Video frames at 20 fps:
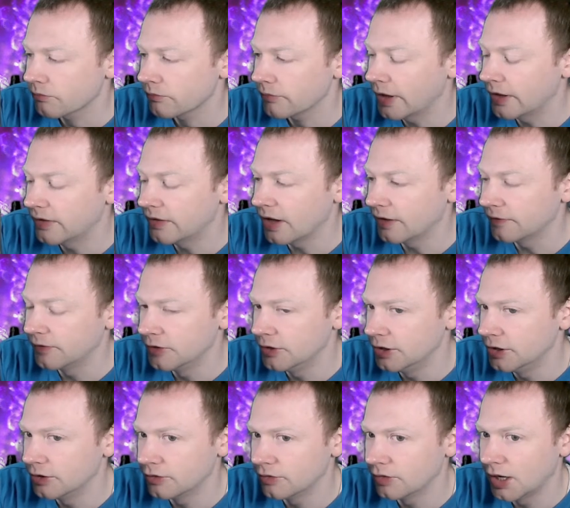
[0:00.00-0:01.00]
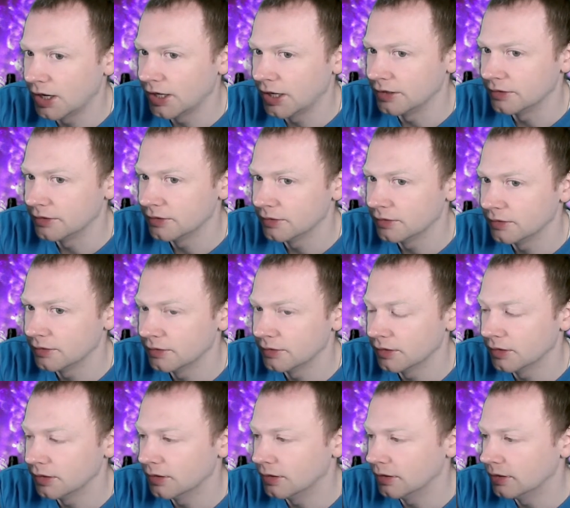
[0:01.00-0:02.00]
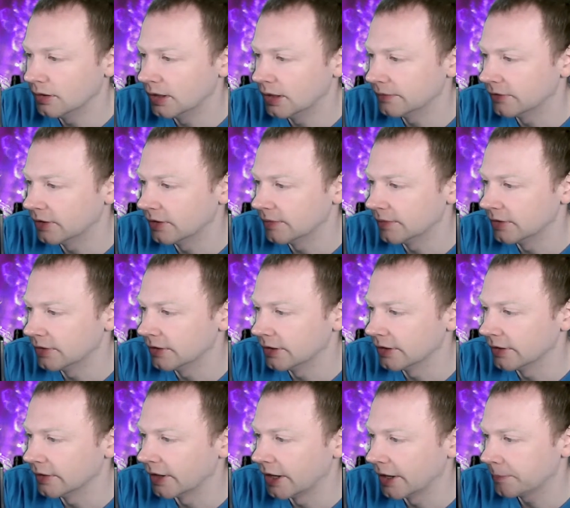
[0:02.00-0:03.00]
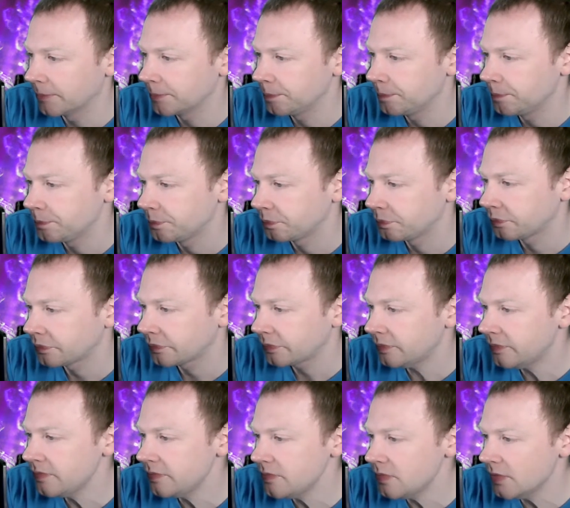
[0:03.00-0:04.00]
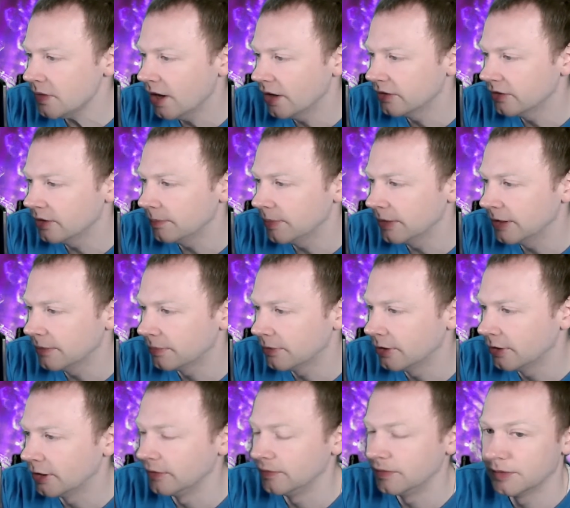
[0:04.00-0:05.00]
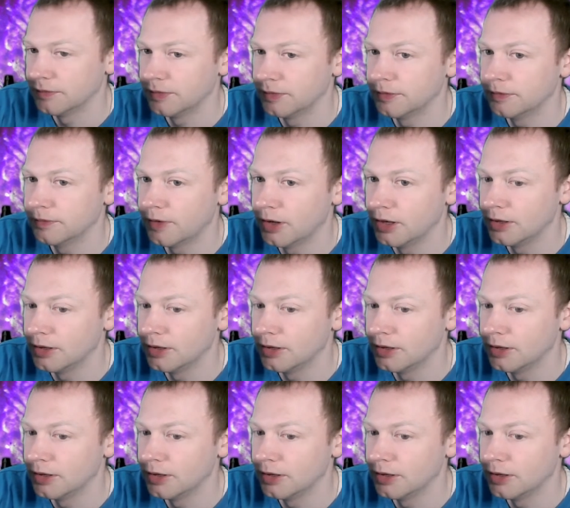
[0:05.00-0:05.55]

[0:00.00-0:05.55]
Is that for Ukraine? I'll have to have a look at that. Has it been approved? Have they finally